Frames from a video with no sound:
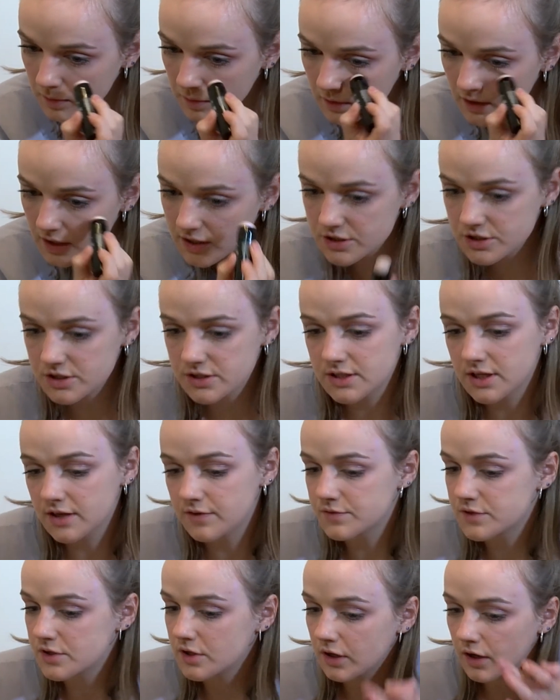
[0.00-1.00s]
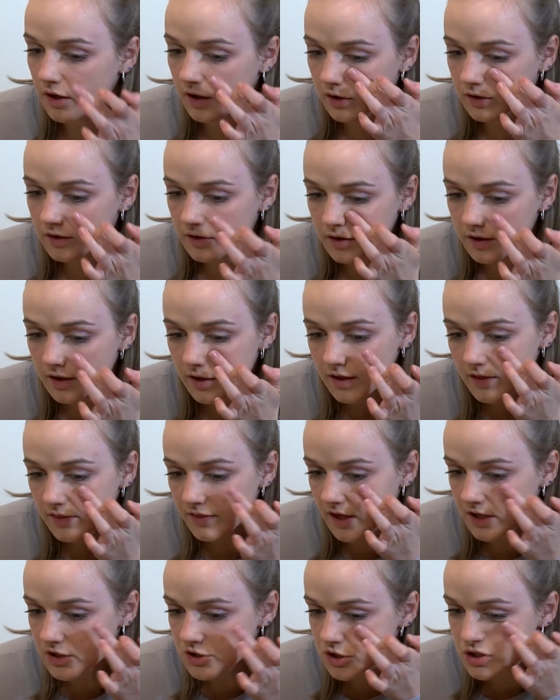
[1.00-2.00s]
It just gives the look
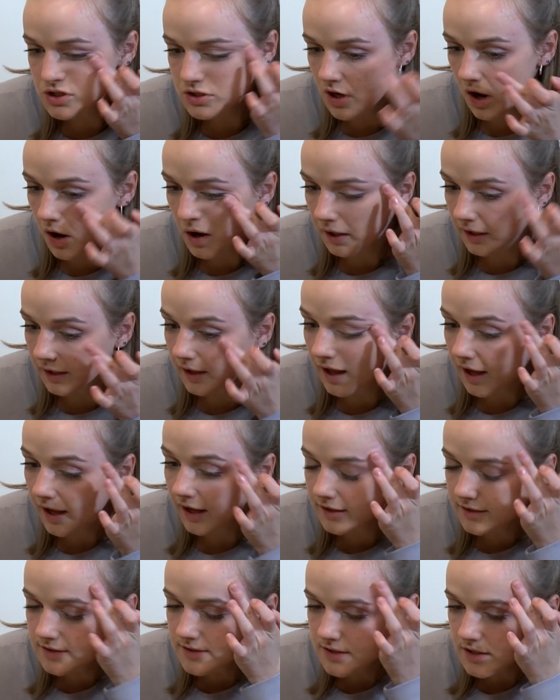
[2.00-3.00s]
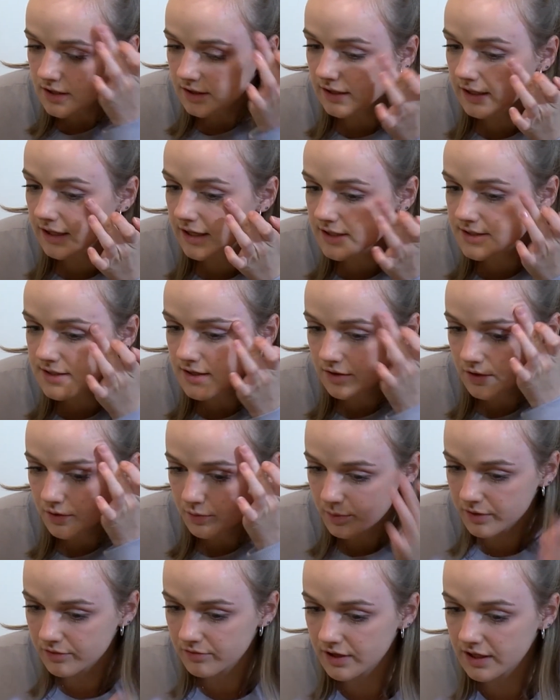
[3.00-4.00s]
that shine and glitter that
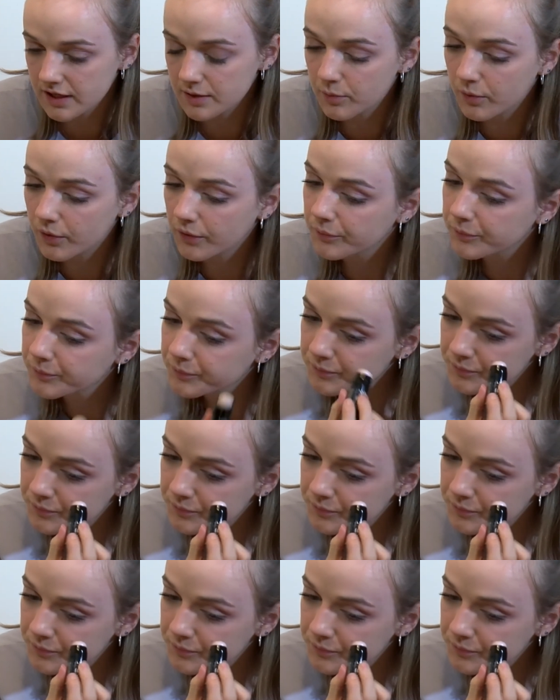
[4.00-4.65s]
we really want.